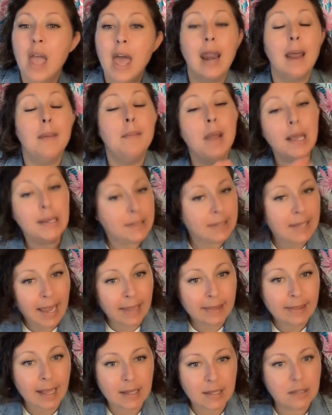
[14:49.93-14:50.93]
And I'm not
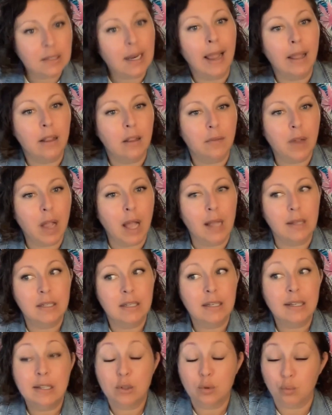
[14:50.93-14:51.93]
saying that style of
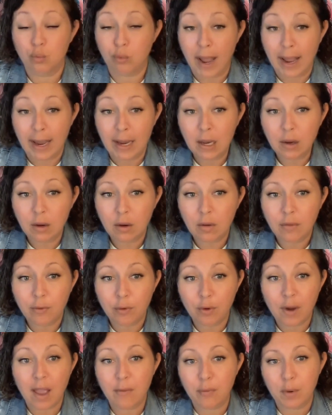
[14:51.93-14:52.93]
content is right
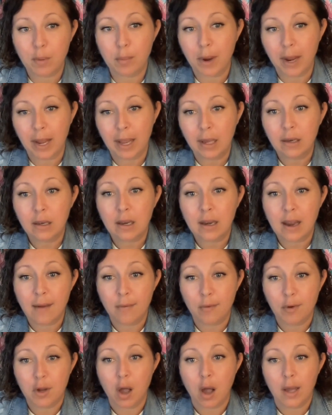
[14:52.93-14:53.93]
for every brand and
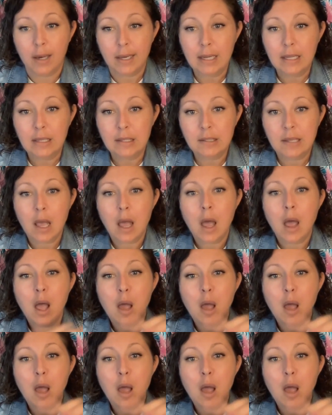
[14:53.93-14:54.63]
every audience,